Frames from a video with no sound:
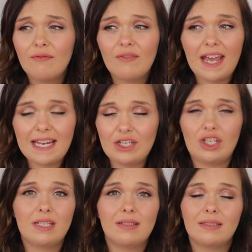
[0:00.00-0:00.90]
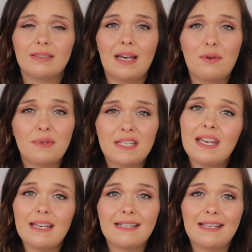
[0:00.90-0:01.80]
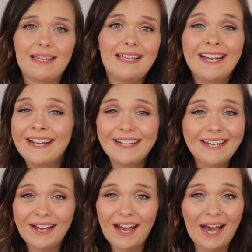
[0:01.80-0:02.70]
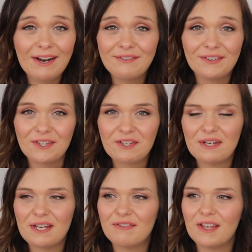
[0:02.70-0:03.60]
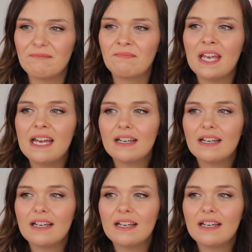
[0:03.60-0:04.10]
for ages last night with Daisy out of all three of them,